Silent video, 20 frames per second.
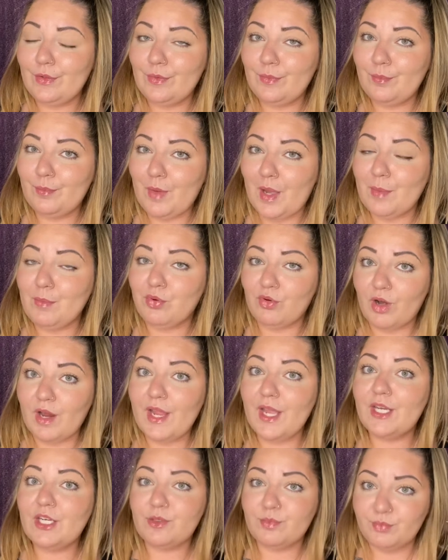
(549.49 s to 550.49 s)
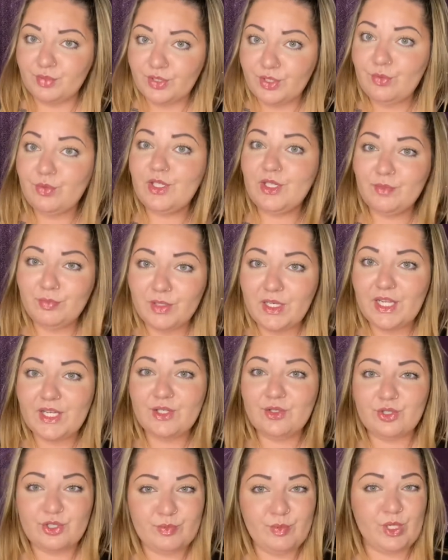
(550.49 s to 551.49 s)
My brand beauty
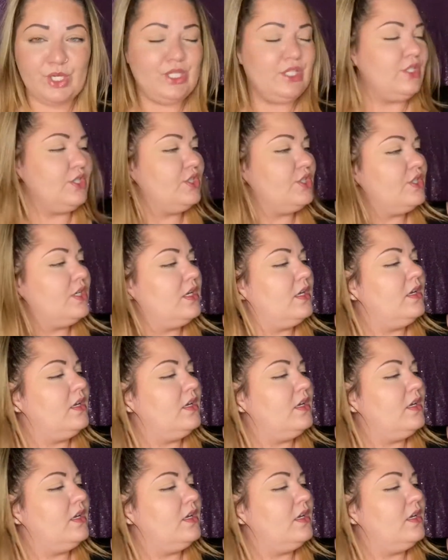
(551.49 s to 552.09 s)
blender sponge.